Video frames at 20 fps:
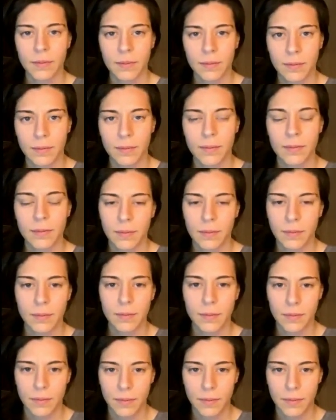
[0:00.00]

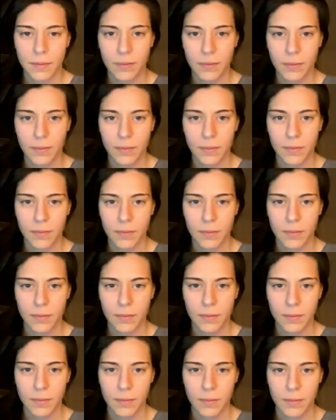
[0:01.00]

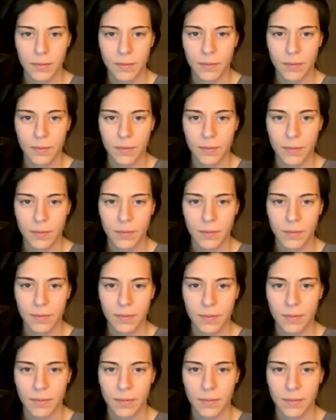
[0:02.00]

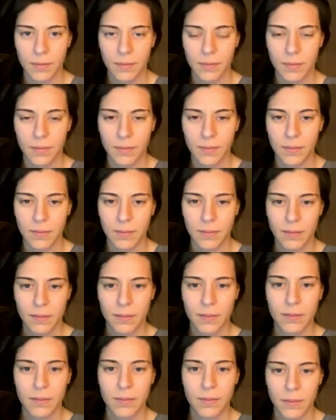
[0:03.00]

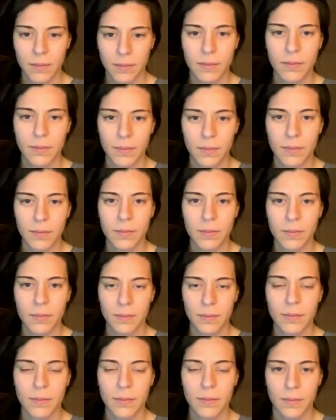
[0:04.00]

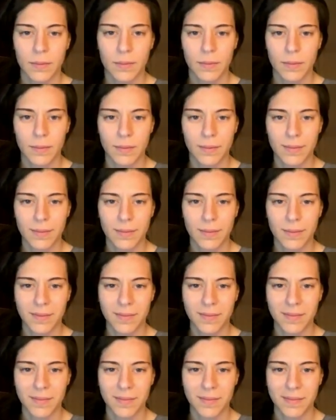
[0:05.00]

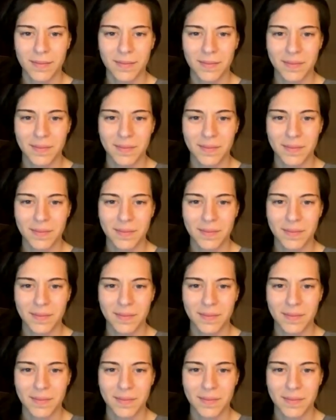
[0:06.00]
This person isn't speaking.